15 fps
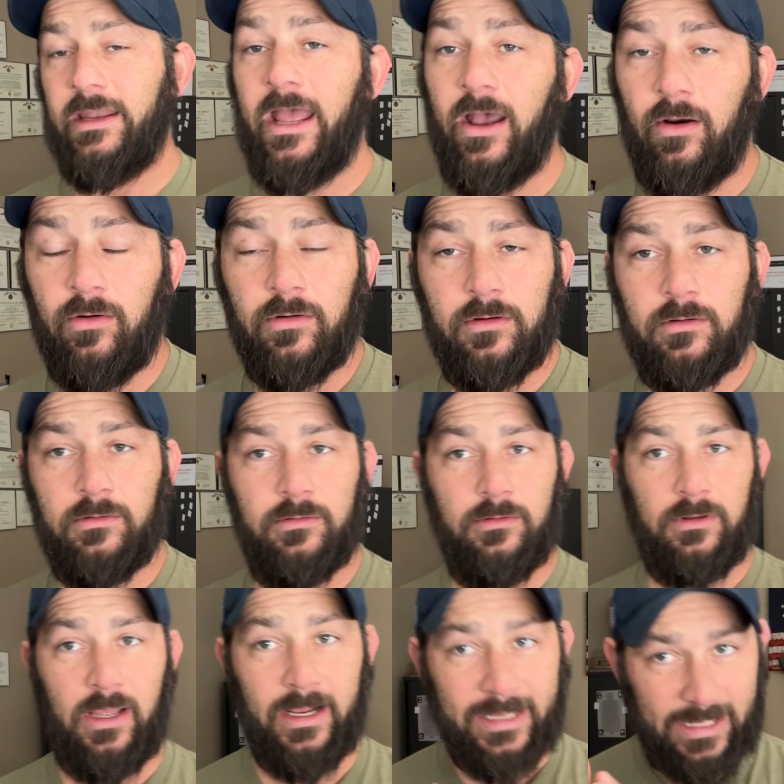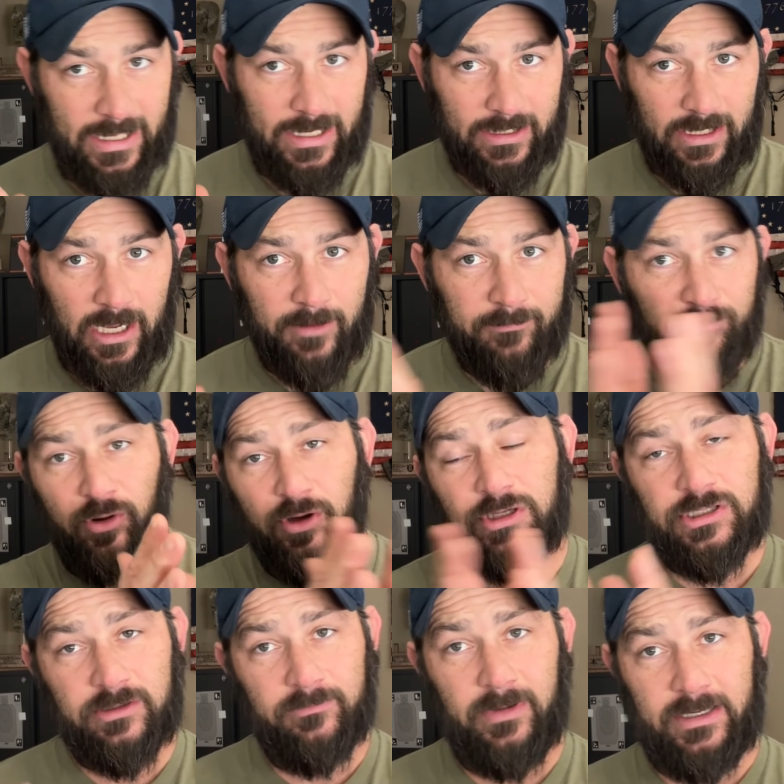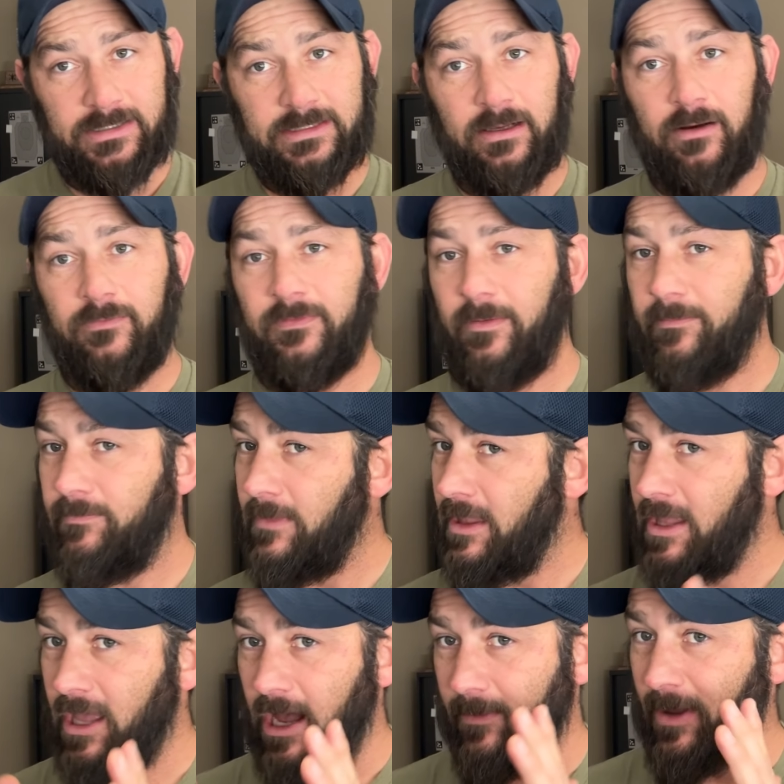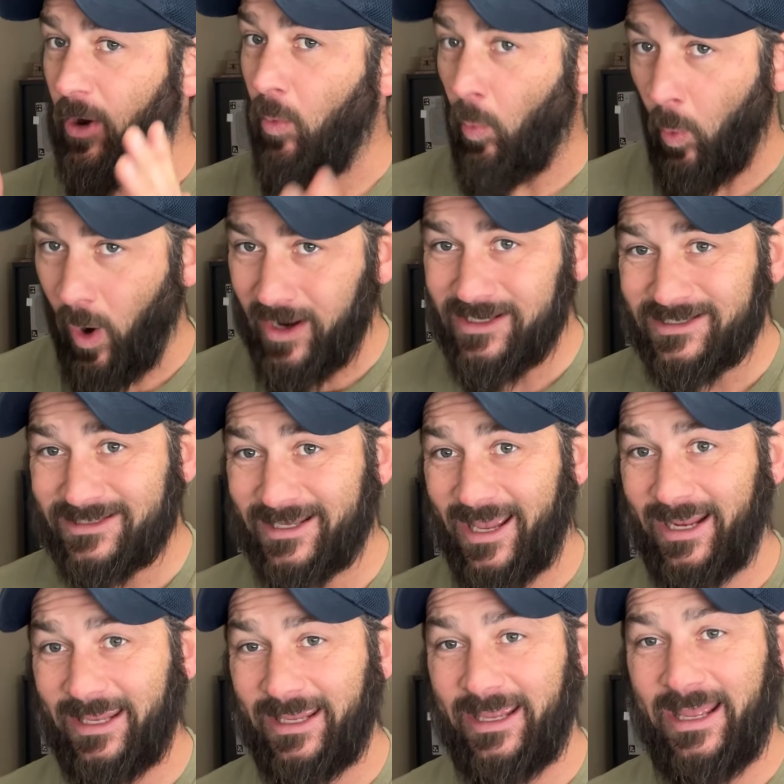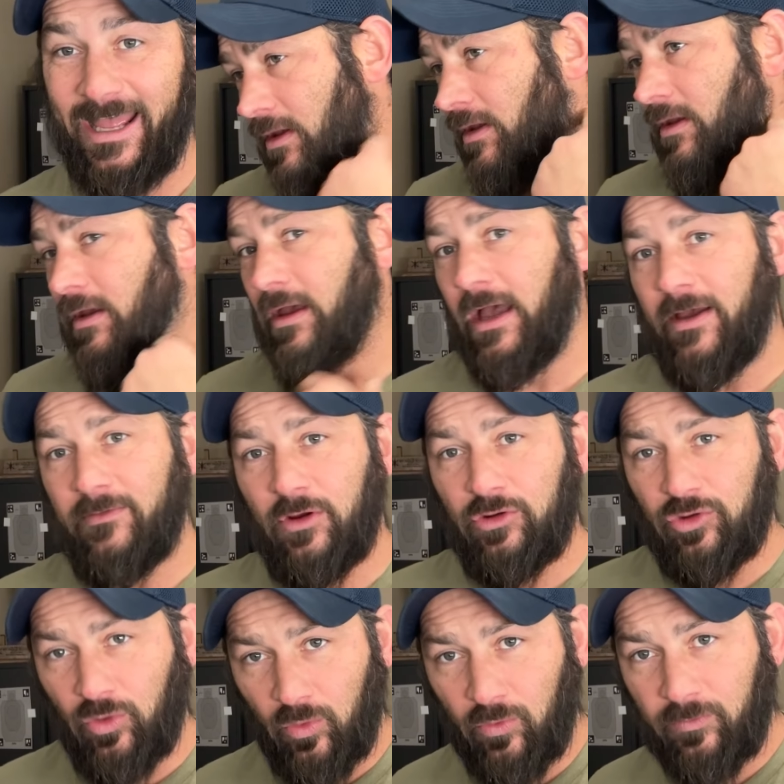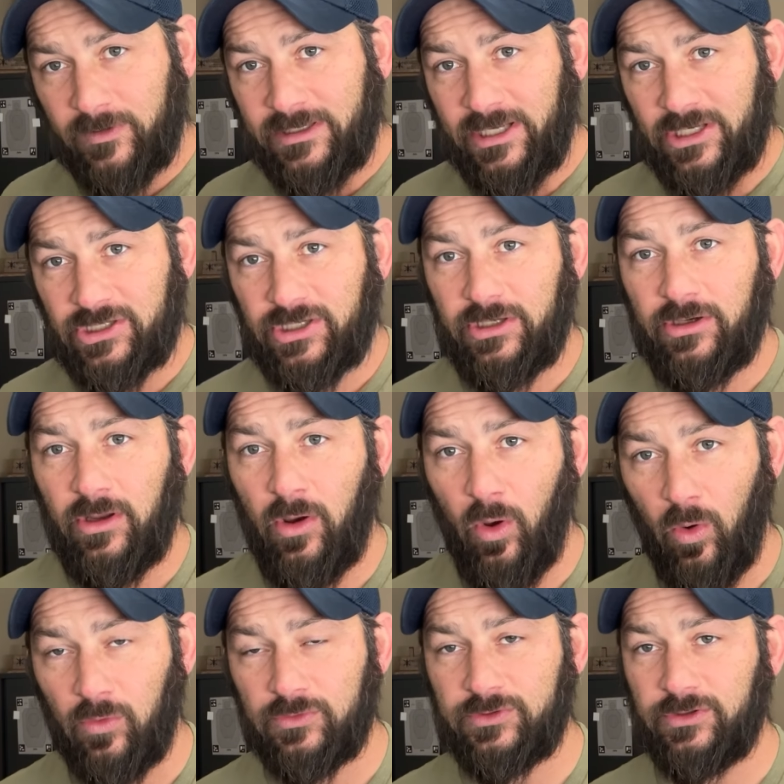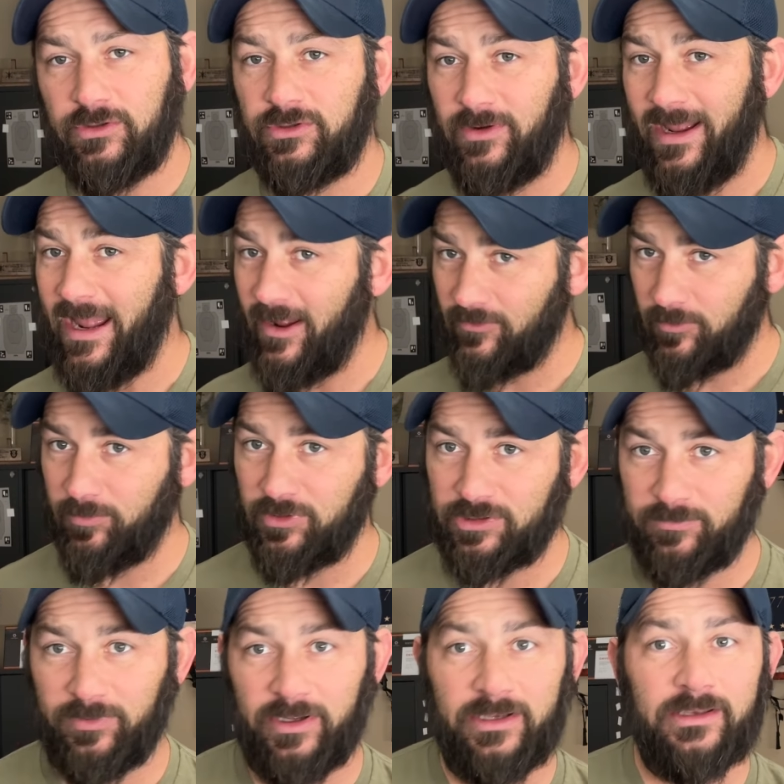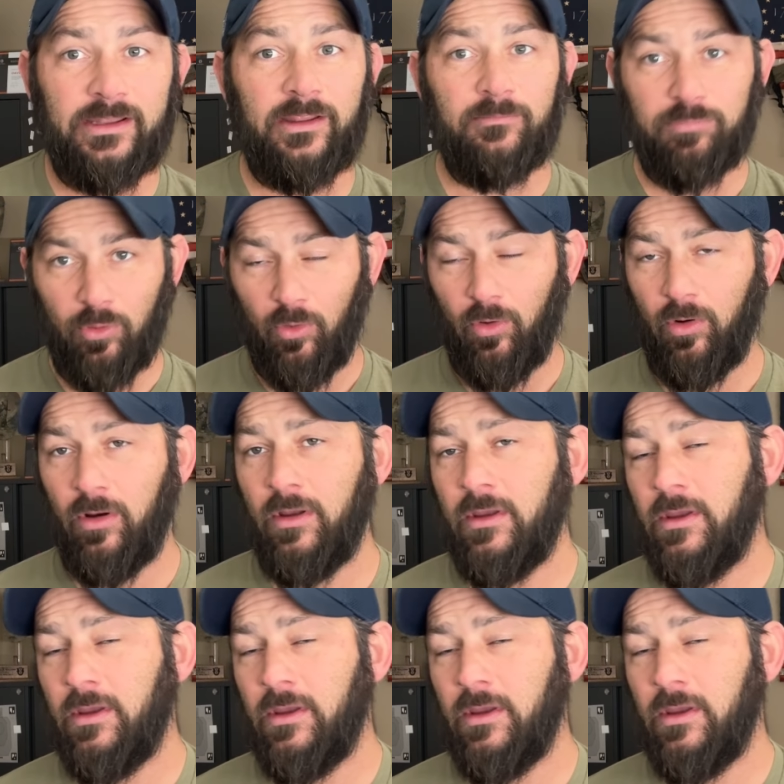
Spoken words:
Now, again, I'm pushing myself. I'm at 1 second. I have a dual retention holster, so I have to push a button, then pull.